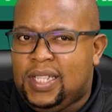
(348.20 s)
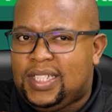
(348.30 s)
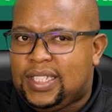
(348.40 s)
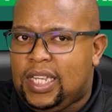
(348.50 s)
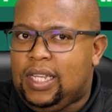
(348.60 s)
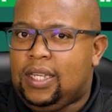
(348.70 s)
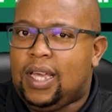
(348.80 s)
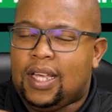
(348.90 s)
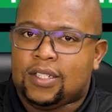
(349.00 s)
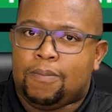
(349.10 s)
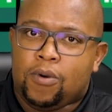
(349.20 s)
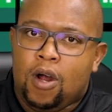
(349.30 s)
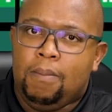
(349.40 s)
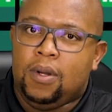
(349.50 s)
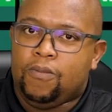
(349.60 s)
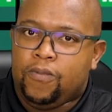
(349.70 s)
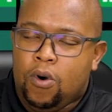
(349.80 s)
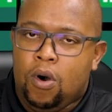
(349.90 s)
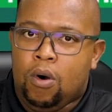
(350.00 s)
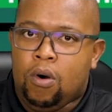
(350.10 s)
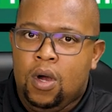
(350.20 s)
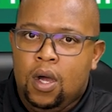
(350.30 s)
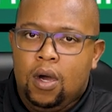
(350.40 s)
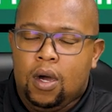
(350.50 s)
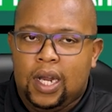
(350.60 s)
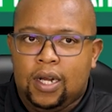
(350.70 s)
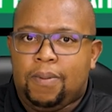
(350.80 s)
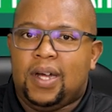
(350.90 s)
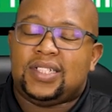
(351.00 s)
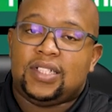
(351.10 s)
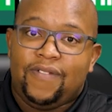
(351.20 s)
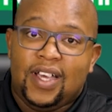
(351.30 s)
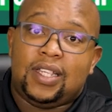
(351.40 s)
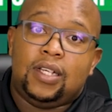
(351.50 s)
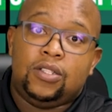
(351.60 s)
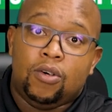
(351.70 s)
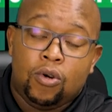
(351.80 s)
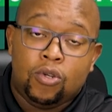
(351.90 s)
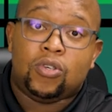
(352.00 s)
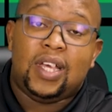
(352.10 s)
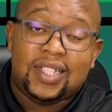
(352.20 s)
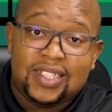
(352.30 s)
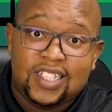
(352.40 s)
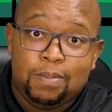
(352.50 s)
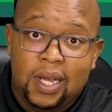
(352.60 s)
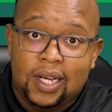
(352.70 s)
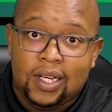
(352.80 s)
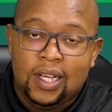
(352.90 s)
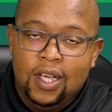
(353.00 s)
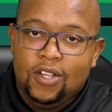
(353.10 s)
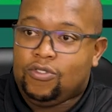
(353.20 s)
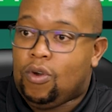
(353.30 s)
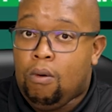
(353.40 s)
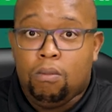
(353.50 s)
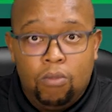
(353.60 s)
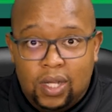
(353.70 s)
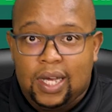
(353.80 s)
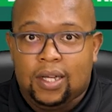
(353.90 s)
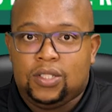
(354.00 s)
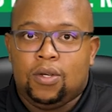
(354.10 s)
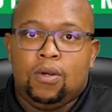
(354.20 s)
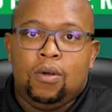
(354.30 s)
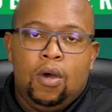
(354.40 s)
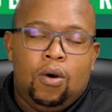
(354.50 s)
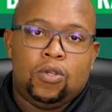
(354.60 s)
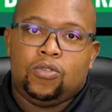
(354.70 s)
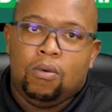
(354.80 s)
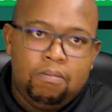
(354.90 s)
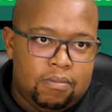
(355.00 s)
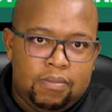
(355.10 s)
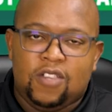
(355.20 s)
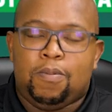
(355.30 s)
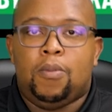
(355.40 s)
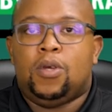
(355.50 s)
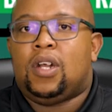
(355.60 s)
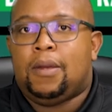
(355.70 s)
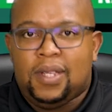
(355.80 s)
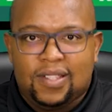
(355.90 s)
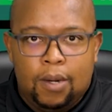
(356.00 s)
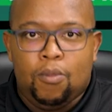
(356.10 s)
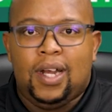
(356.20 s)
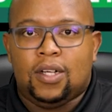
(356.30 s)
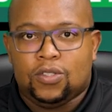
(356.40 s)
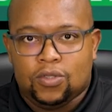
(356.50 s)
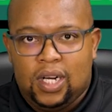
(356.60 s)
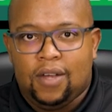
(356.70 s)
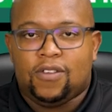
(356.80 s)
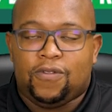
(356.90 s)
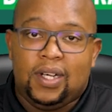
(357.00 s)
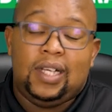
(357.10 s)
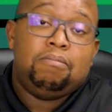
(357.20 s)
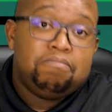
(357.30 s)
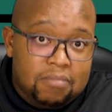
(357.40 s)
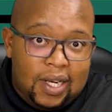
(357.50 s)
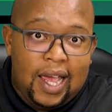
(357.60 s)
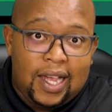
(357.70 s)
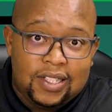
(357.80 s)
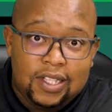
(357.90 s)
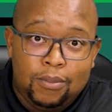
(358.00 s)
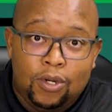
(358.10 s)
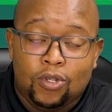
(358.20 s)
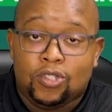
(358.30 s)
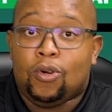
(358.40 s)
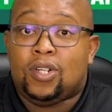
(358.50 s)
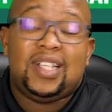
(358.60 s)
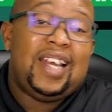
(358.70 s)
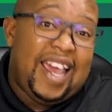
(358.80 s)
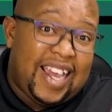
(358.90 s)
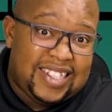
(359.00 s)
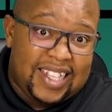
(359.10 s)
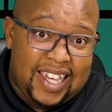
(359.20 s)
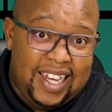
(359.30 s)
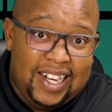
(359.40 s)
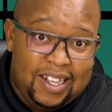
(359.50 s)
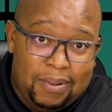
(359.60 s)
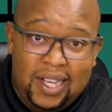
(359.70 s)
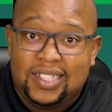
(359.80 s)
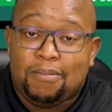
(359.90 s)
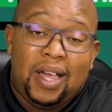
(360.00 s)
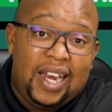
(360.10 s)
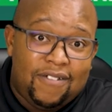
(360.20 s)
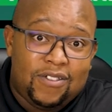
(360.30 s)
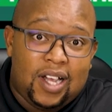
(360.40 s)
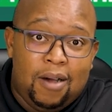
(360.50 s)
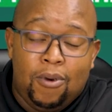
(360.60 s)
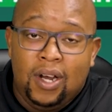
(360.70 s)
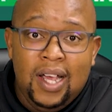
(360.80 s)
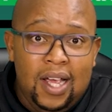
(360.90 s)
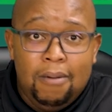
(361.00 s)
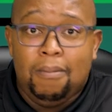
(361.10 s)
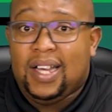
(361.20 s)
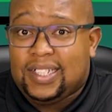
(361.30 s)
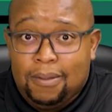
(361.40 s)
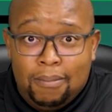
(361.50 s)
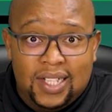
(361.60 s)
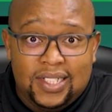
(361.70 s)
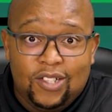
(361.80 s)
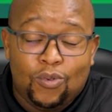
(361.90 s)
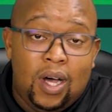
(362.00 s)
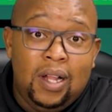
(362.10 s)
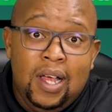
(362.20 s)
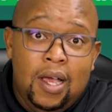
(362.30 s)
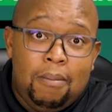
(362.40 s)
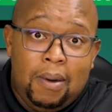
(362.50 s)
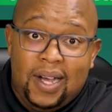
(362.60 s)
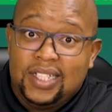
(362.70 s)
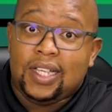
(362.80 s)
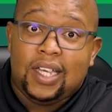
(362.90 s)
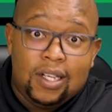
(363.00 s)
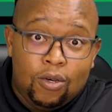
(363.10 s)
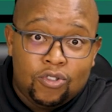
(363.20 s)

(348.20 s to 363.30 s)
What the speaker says: be seen as a problem for Orlando Pirates is the fact that Dion Hotto is suspended. So without Dion Hotto, there's probably going to be someone else who's going to have to fill in, like a Temi Nkosi-Lotch, like a Zakhele Lapasa might have to come on, Mbasa as well. Mbasa can